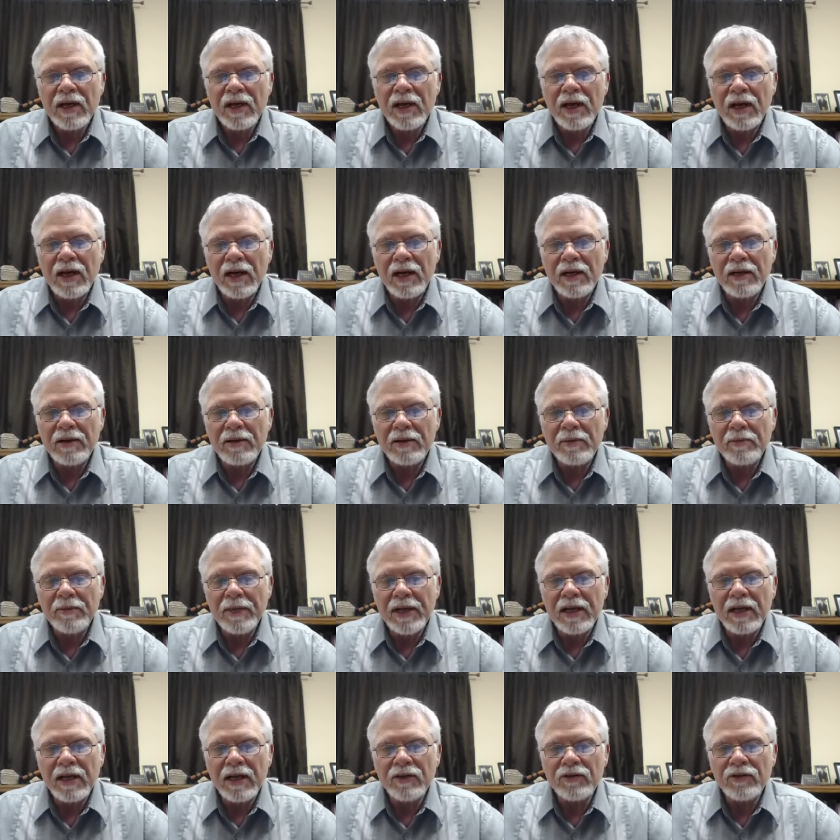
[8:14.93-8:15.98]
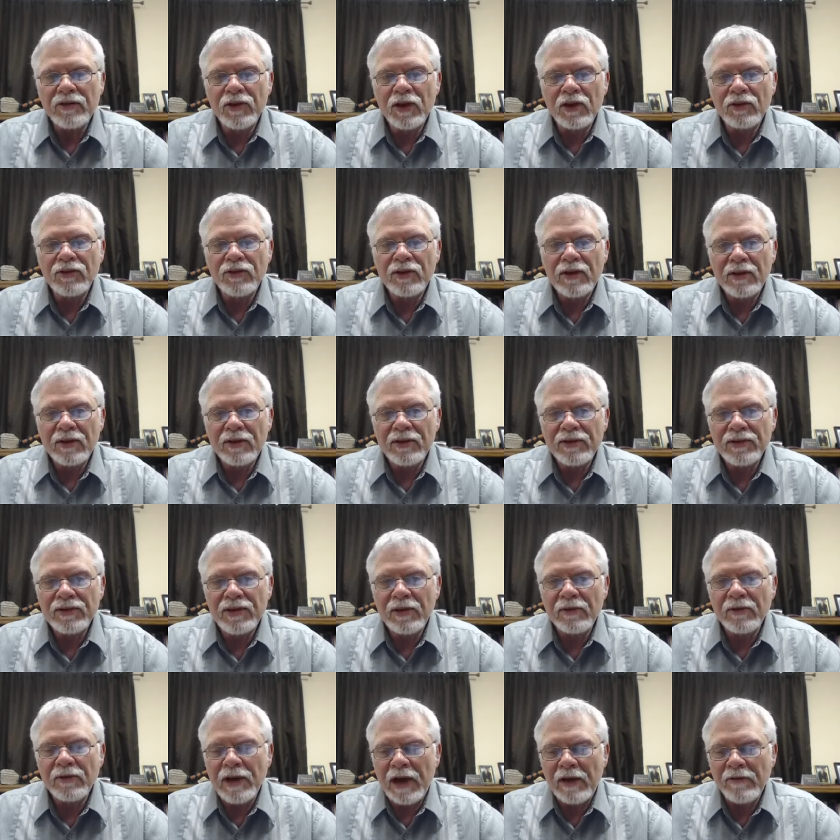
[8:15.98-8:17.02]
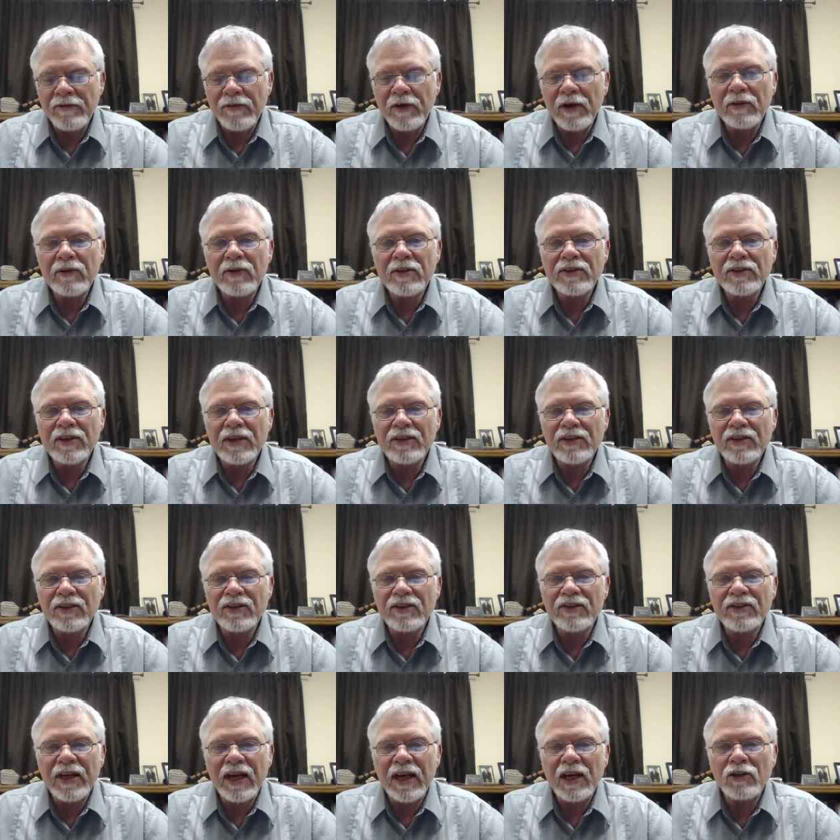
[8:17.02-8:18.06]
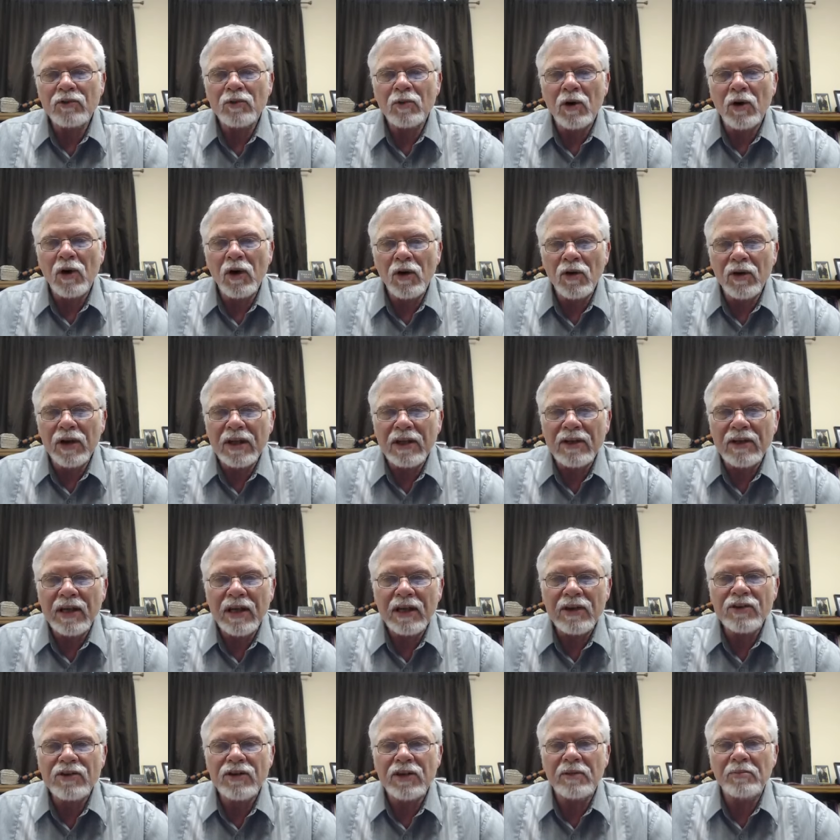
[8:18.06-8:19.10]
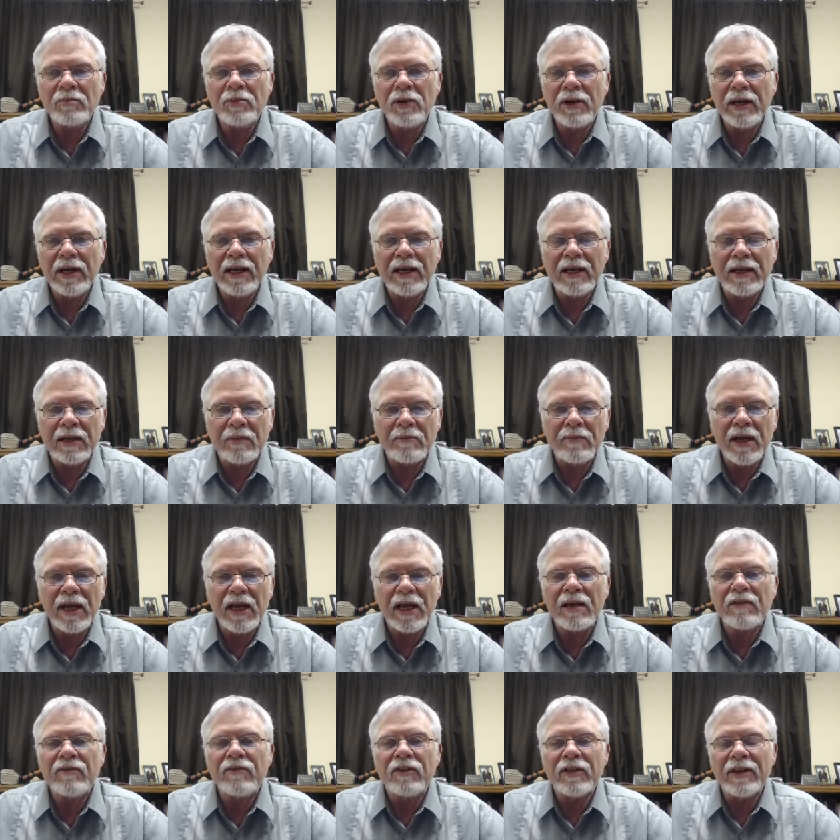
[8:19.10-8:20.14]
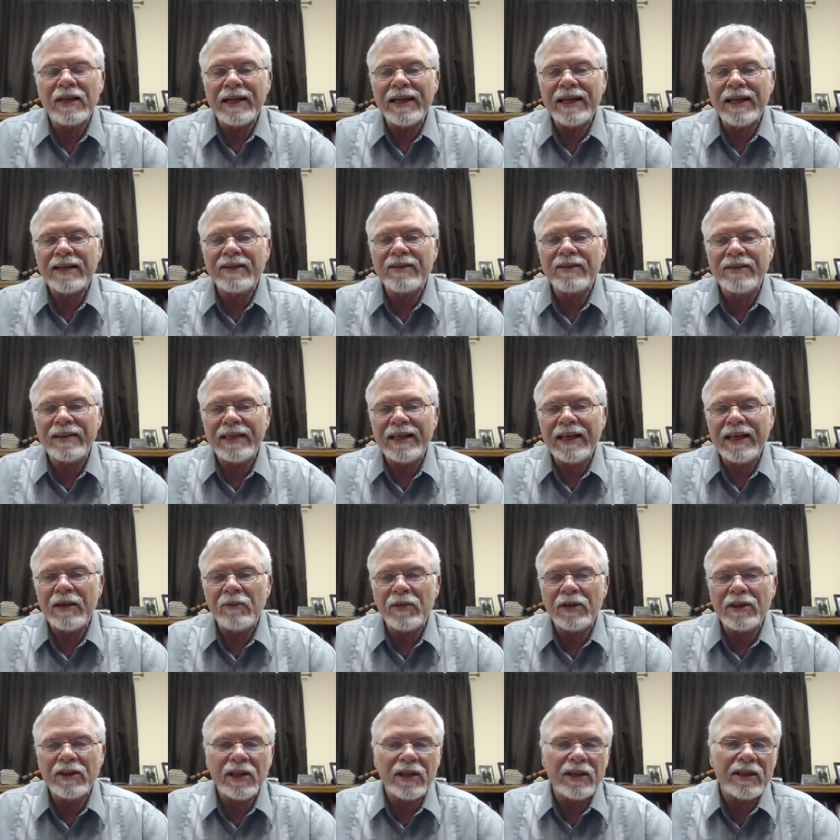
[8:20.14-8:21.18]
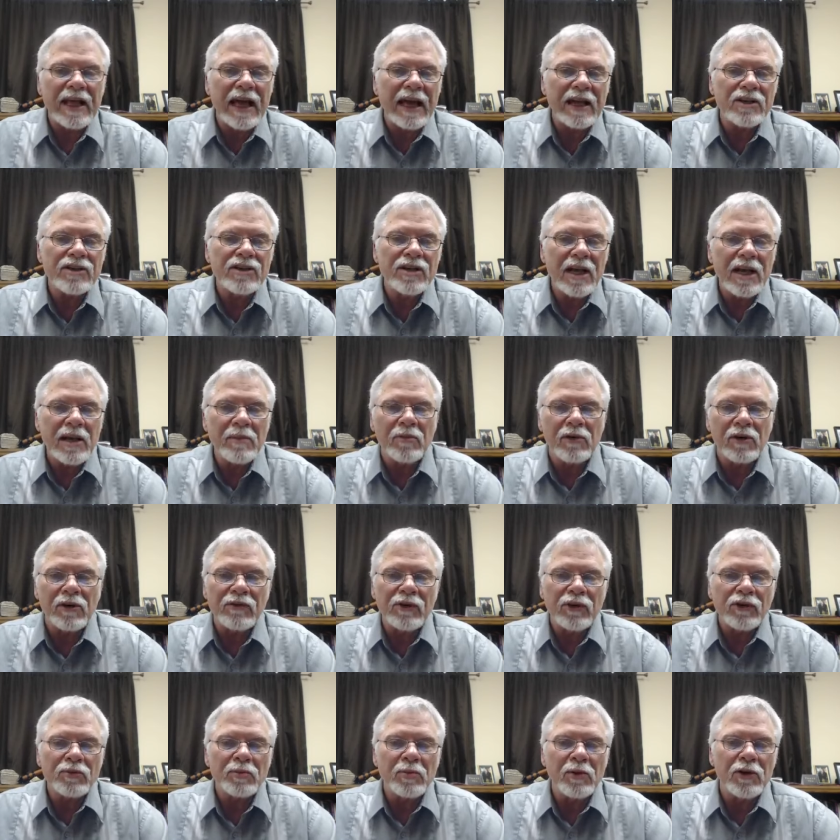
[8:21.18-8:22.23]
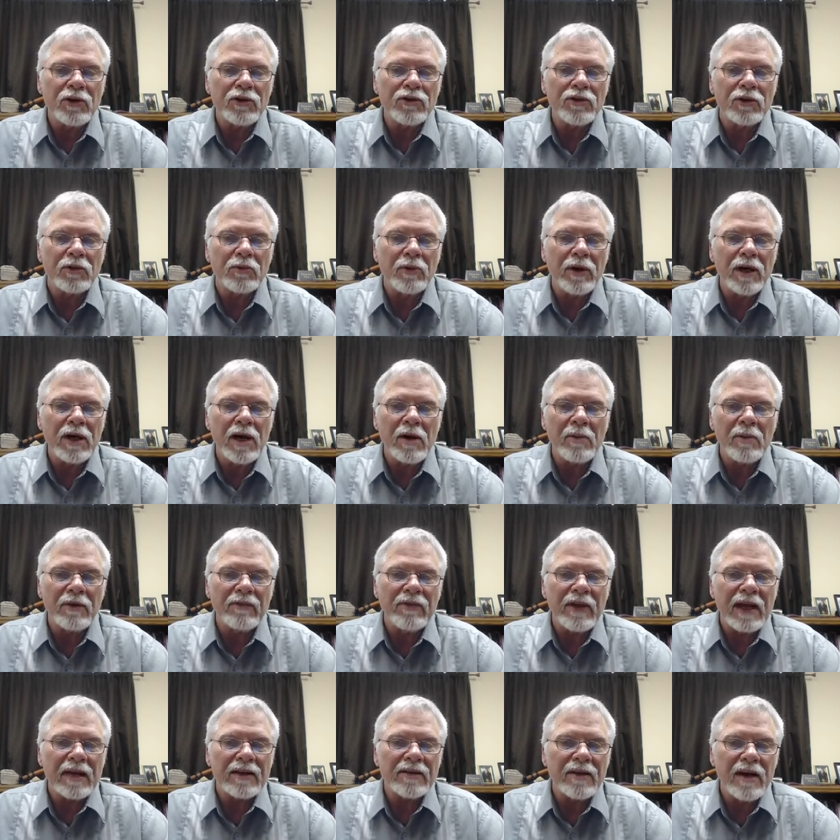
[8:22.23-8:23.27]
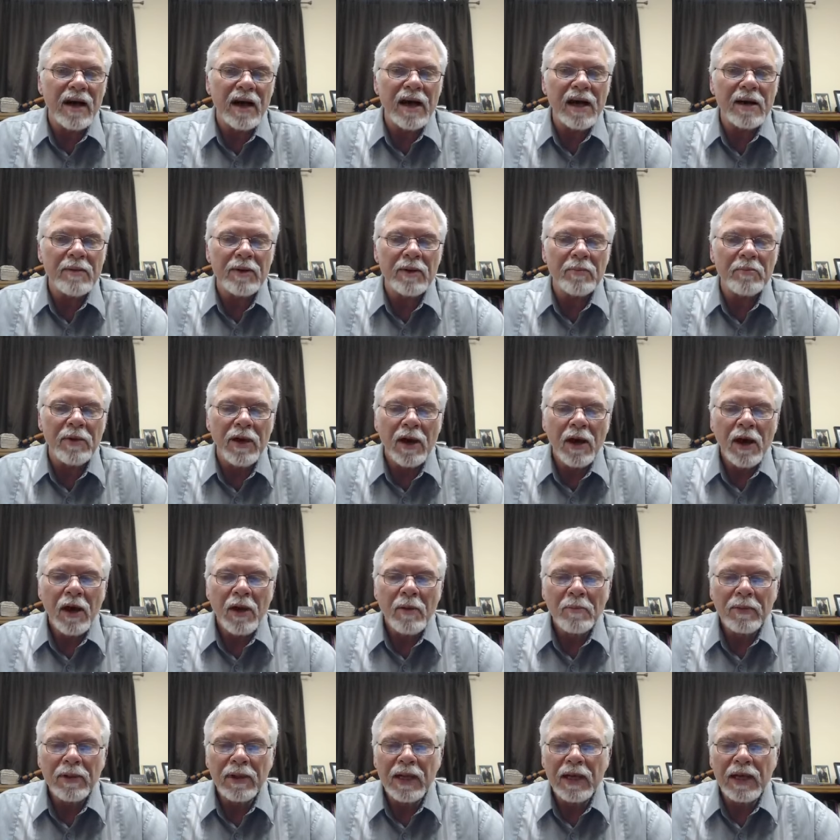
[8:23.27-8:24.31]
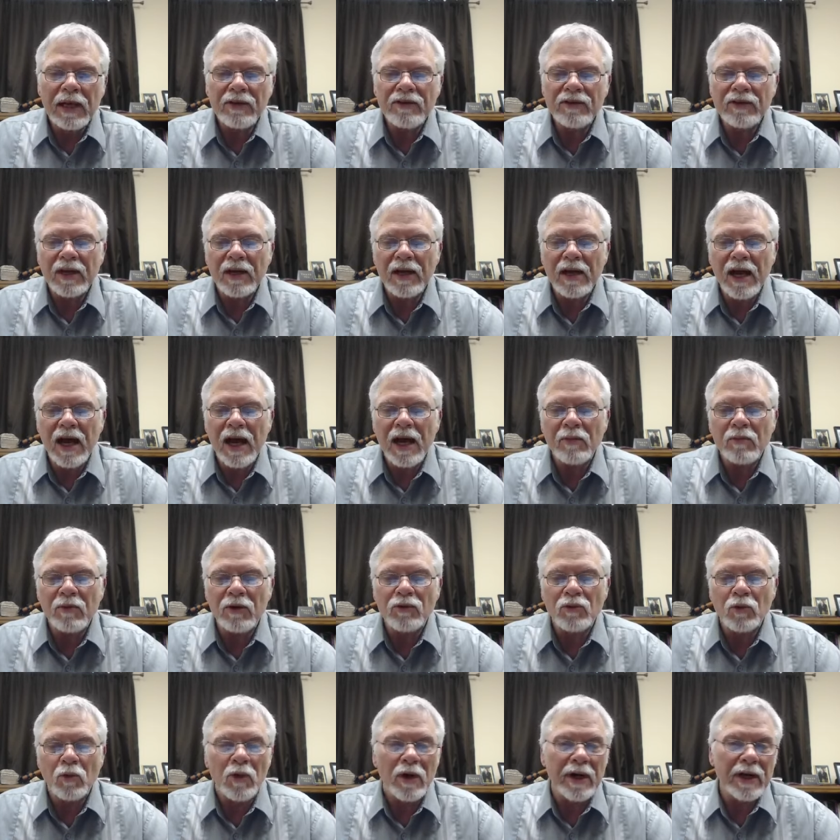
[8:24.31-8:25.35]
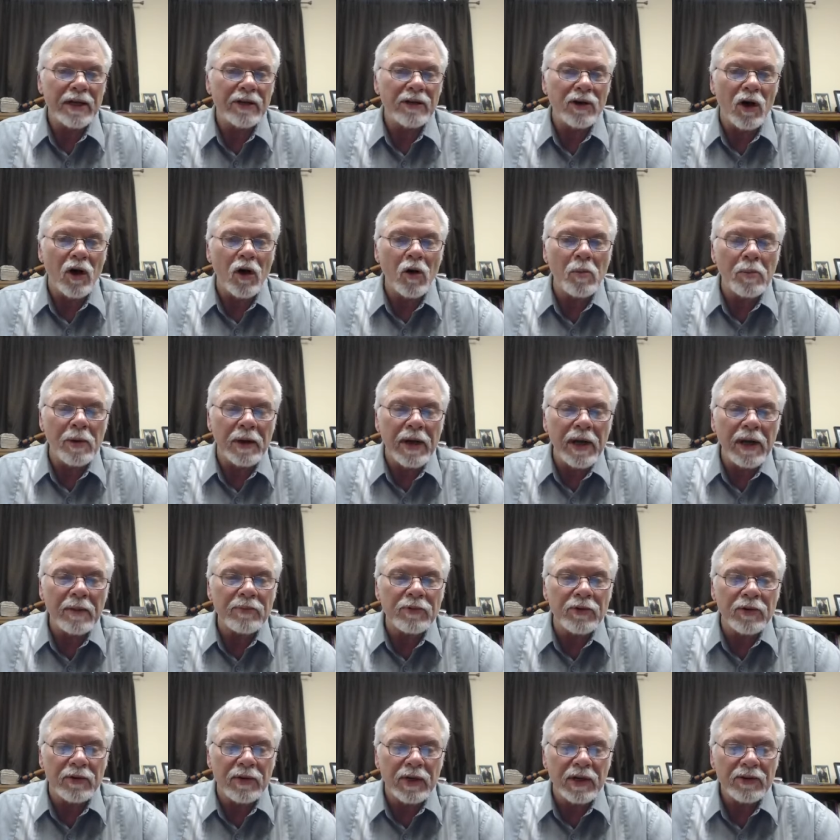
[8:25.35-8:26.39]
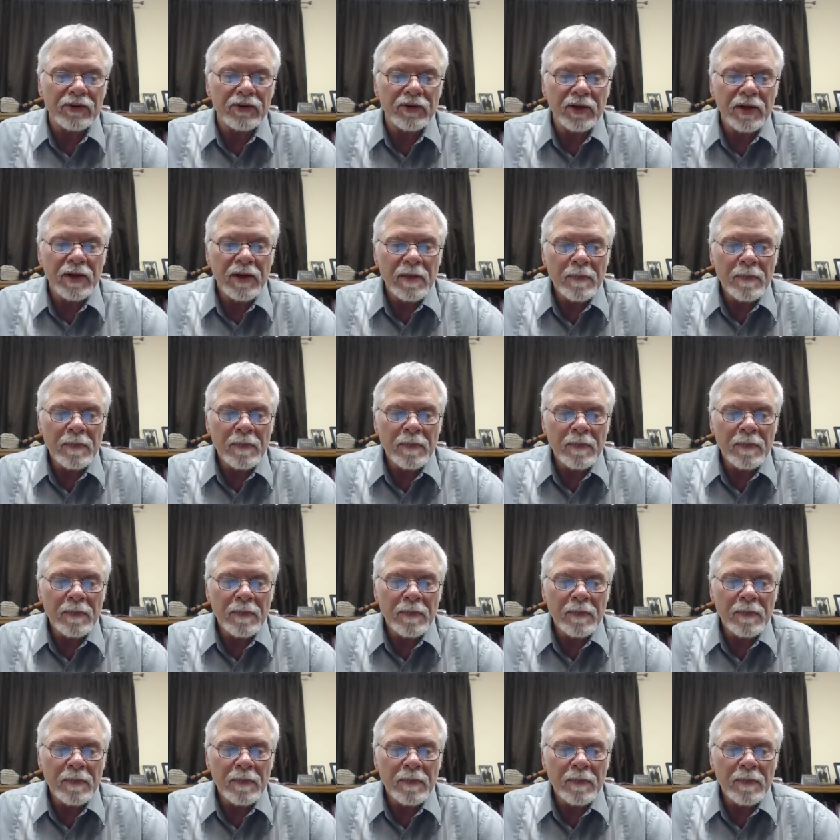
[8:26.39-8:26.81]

Uh, because those uh, frequencies and sounds were holding tension, putting a demand for the next thing within that chamber of the spiritual realm of that time and place that God was wanting to open up to us.